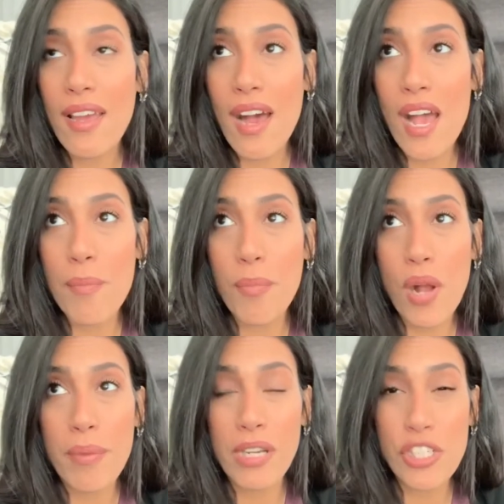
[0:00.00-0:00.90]
I'm
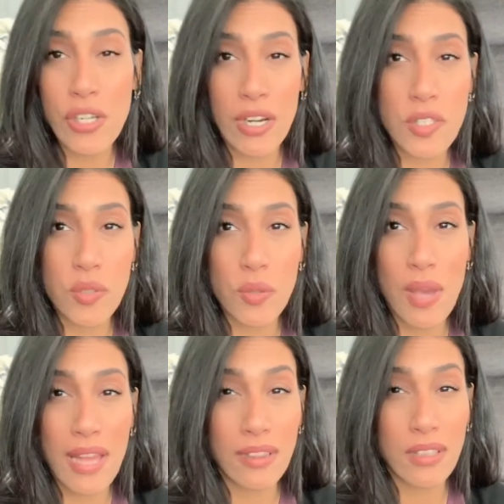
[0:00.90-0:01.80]
probably gonna try to do
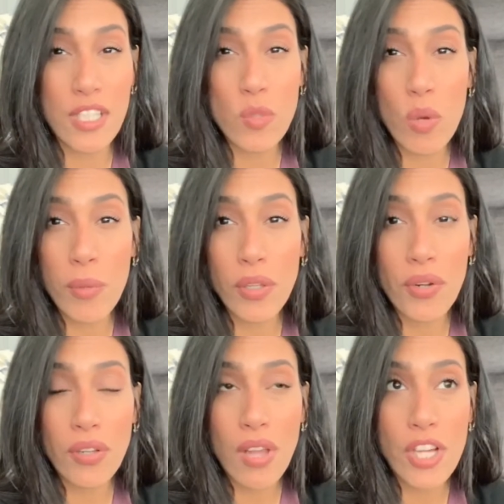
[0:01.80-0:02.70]
at least one more
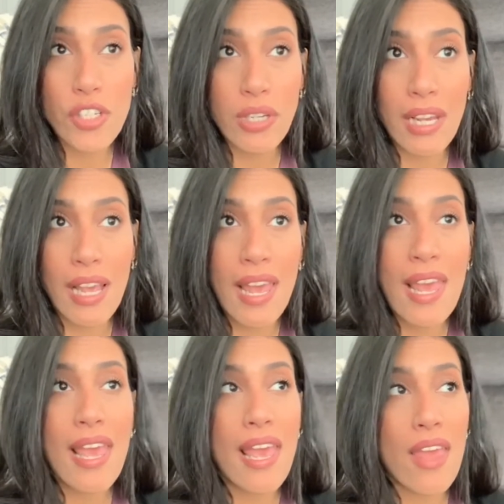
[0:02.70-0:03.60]
load of laundry
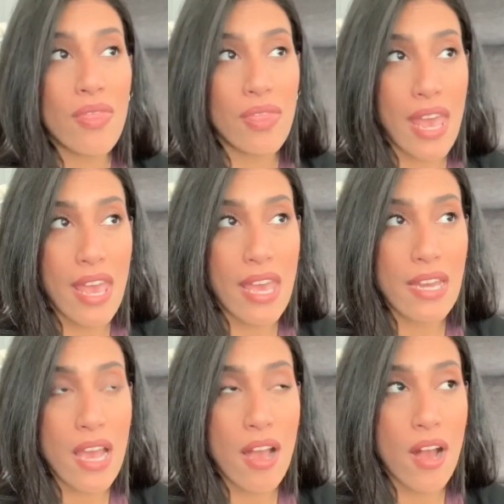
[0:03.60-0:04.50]
and
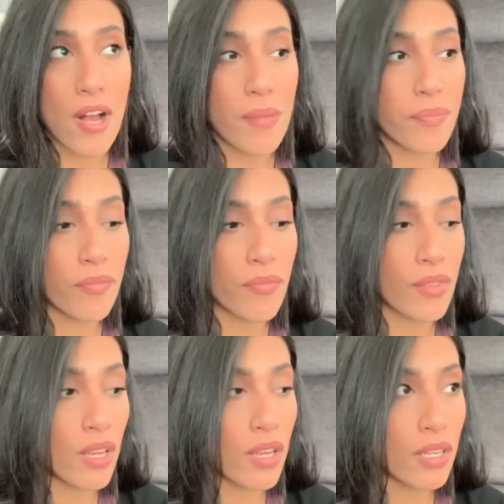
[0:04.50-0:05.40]
then um,
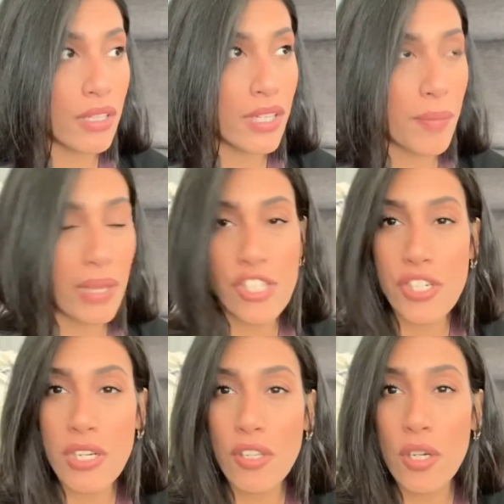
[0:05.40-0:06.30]
clean up the
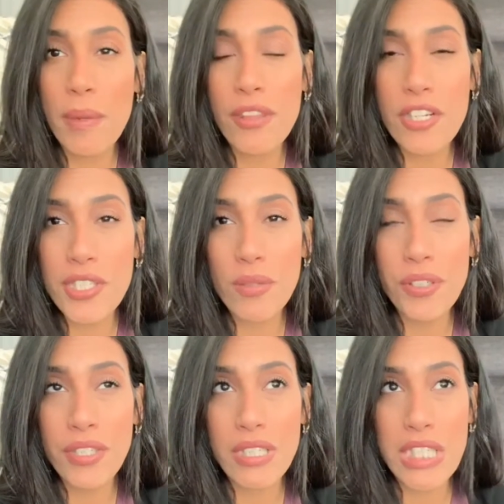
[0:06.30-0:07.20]
kitchen a little bit. There's no
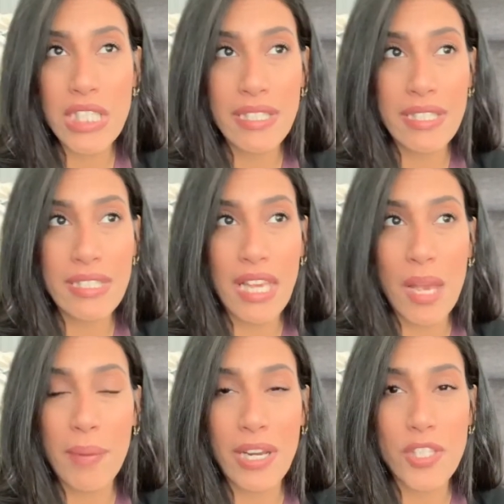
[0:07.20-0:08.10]
dirty dishes in the sink,
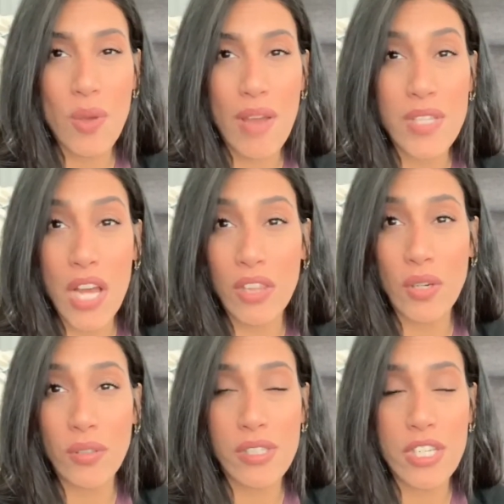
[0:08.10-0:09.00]
but I do have to
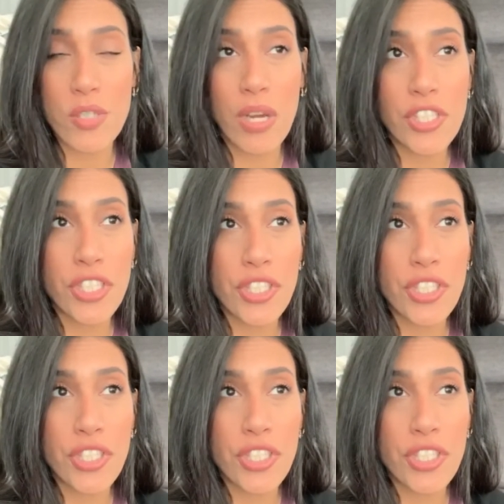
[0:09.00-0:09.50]
unload the dishwasher.